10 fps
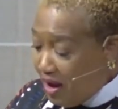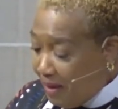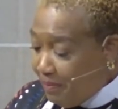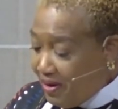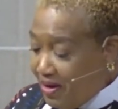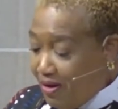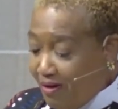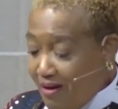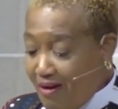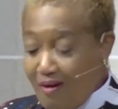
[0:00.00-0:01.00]
up
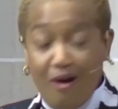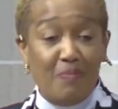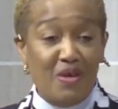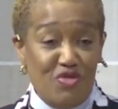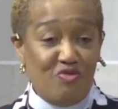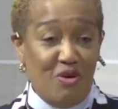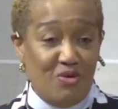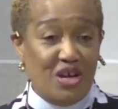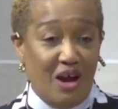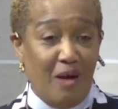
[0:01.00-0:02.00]
or be
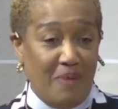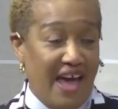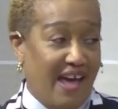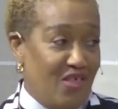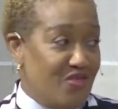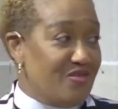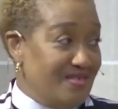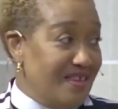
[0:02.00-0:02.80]
thrown in our path.